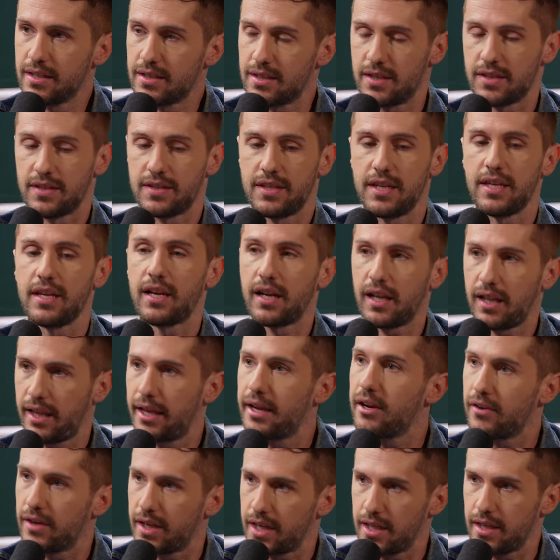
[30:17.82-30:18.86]
to seek
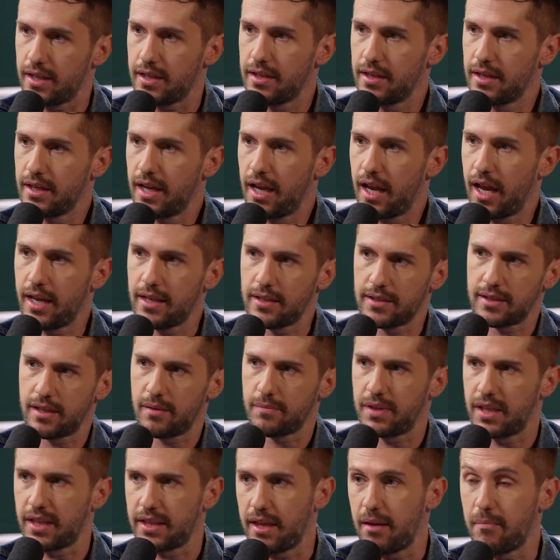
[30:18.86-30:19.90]
clarity in
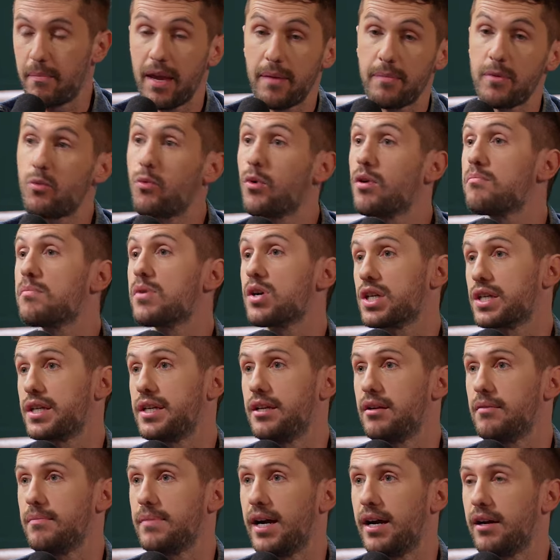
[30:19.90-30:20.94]
something that maybe we're
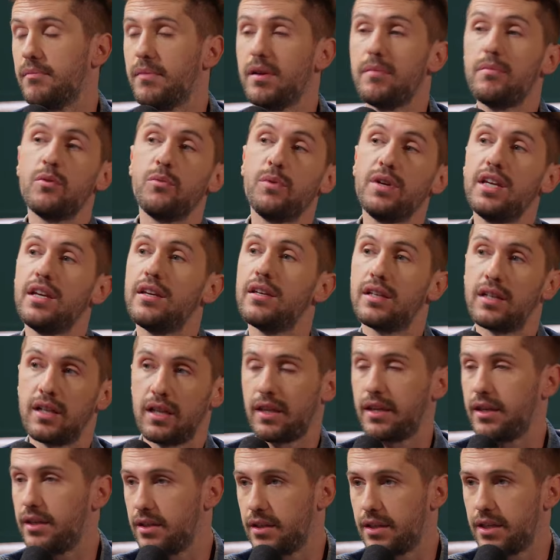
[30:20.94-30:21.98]
murky about, maybe we didn't
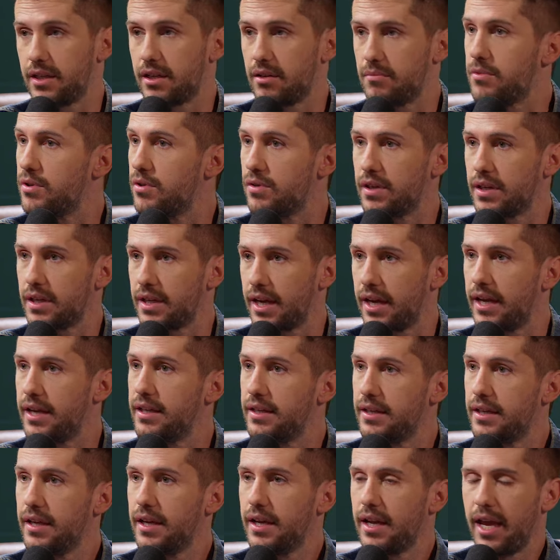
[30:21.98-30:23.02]
clearly communicate.
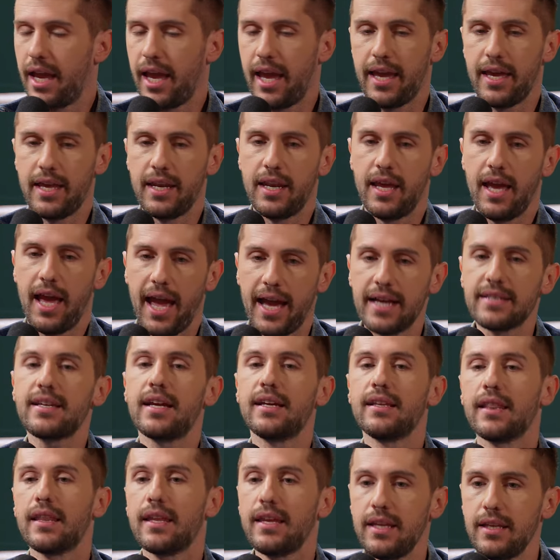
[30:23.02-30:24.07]
And as
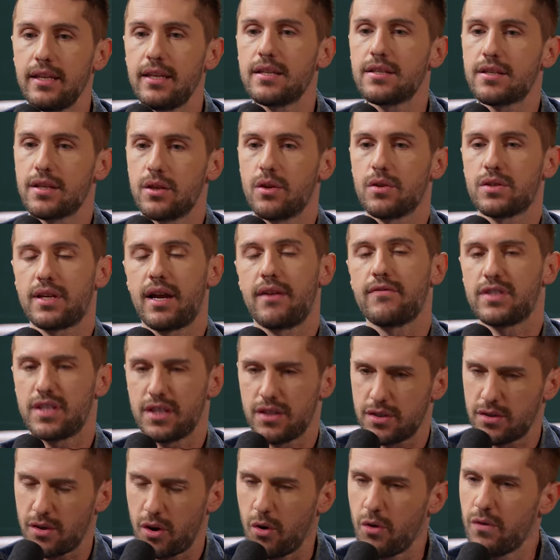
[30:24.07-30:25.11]
I leaned into those
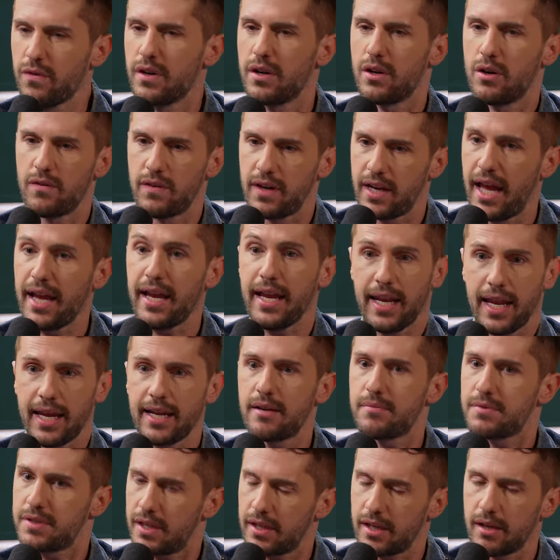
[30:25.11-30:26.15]
conversations over and over, and I, and I
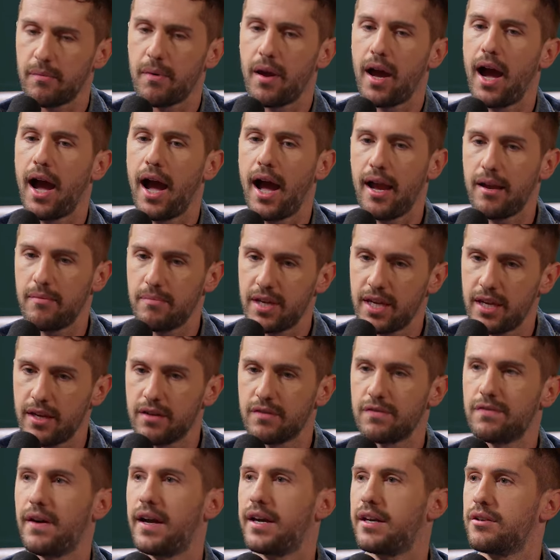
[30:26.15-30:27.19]
kept telling him, I'm
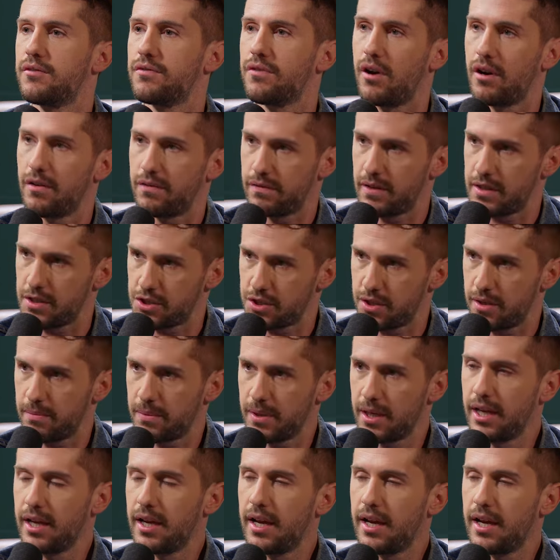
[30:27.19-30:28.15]
here fighting for our friendship.